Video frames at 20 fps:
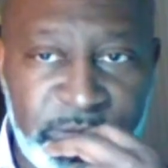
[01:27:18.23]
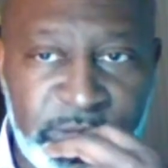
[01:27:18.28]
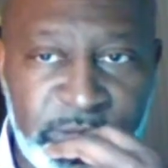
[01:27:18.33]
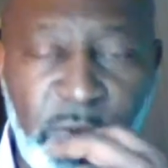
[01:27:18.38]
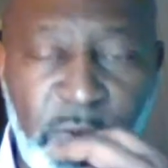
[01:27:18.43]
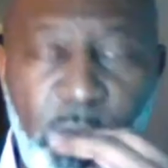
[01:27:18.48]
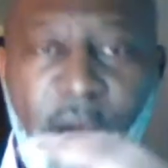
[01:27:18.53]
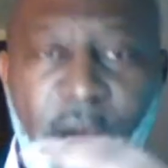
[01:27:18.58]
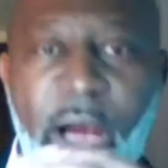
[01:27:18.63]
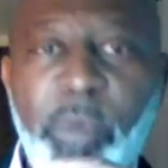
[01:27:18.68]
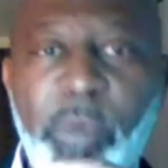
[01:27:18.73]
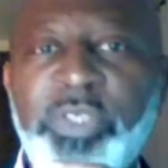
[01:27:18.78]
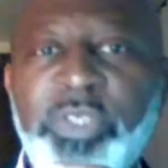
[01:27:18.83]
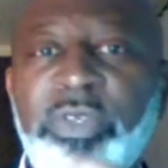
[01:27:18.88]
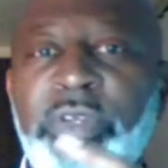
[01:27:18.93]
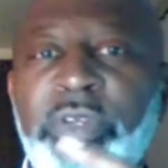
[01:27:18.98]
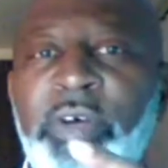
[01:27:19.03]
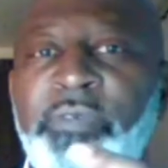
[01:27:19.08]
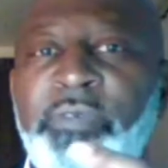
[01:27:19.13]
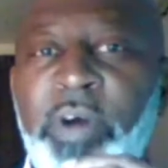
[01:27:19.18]
So why would you
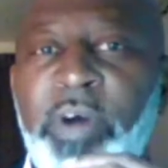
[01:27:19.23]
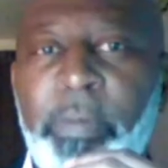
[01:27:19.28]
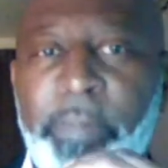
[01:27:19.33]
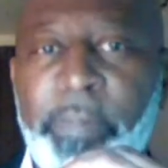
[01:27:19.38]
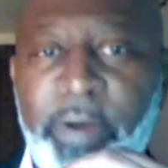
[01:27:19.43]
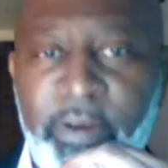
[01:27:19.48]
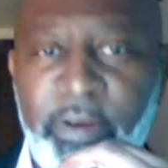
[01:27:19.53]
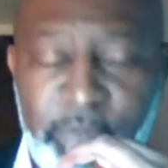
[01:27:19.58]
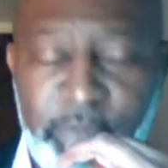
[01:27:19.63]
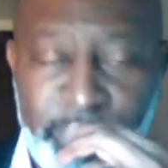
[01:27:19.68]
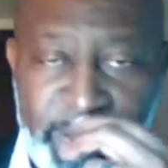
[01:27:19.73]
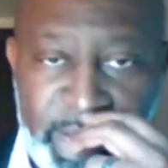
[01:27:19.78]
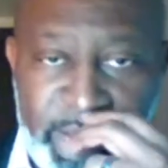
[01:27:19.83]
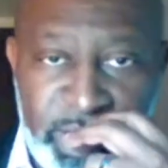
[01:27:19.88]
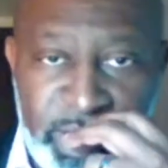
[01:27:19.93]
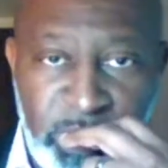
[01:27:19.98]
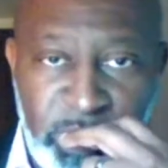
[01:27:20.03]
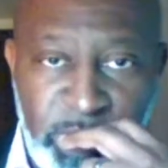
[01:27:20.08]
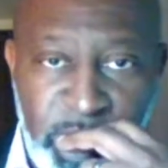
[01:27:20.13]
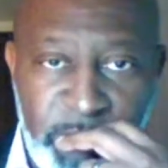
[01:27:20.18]
look for a perfect man
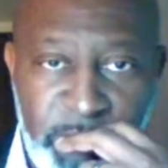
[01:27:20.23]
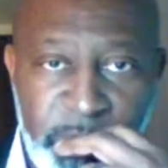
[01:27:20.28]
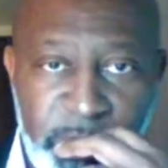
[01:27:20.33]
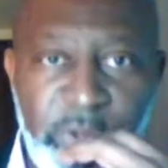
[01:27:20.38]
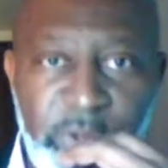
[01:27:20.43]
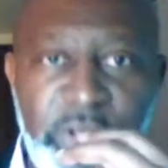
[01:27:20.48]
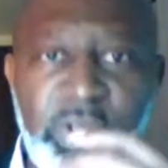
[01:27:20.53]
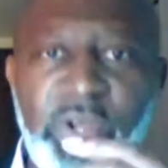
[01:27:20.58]
or woman when